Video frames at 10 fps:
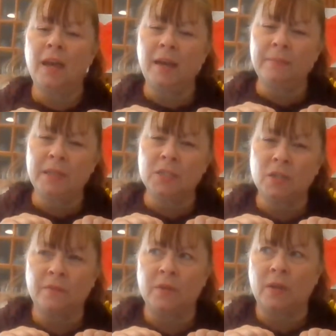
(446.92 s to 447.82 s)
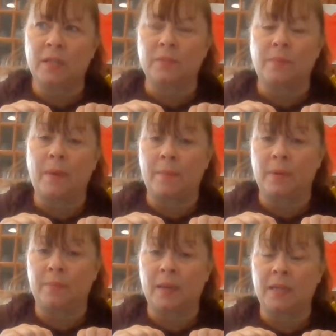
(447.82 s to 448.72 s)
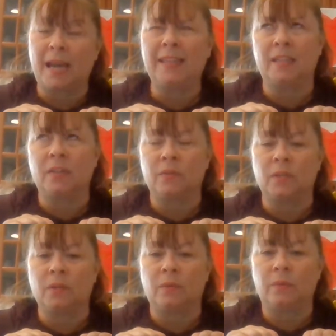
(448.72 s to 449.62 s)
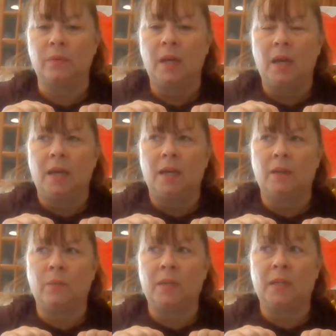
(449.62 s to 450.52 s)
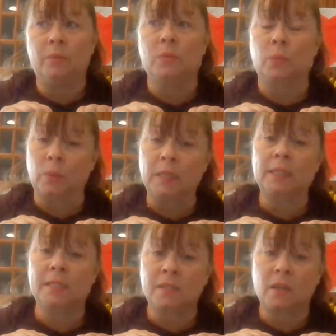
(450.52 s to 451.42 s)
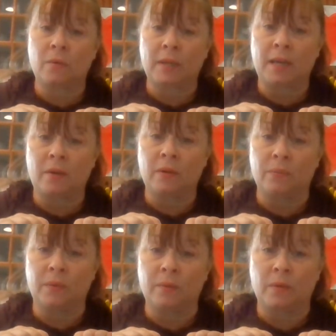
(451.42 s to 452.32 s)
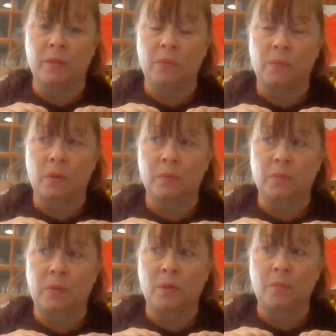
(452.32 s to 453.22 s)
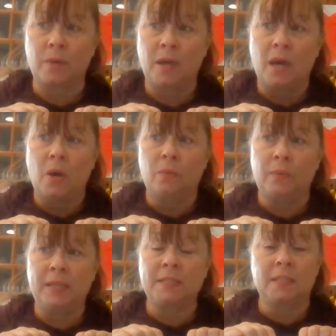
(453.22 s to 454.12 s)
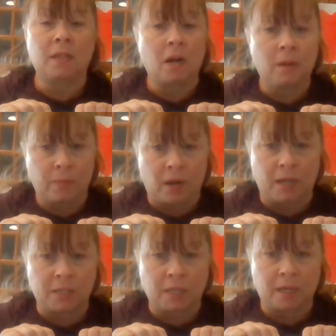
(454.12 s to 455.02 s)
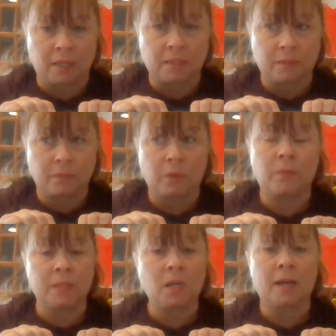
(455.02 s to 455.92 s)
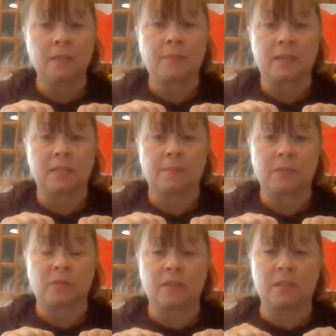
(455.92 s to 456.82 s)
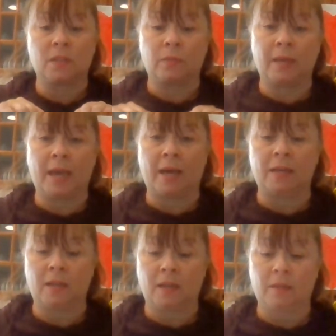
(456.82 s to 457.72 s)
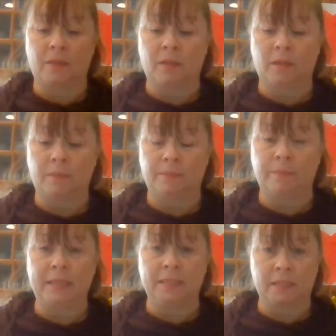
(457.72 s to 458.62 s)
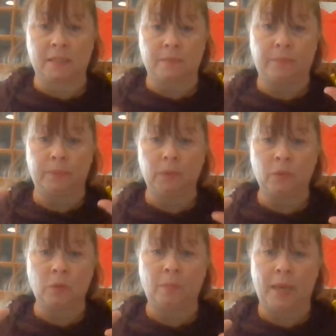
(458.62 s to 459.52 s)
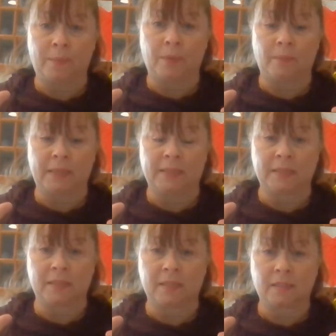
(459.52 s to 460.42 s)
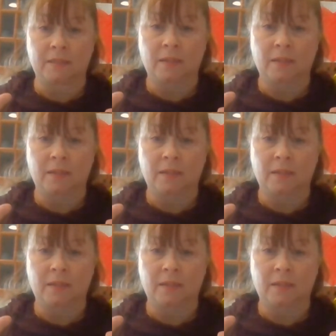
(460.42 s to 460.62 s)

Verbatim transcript: I'm not sure if you guys remember, but I think you do. When it was really snowing out and we were in the Rose Room, we did an art project where we talked about symmetry. So we had the mittens, blue paper mittens,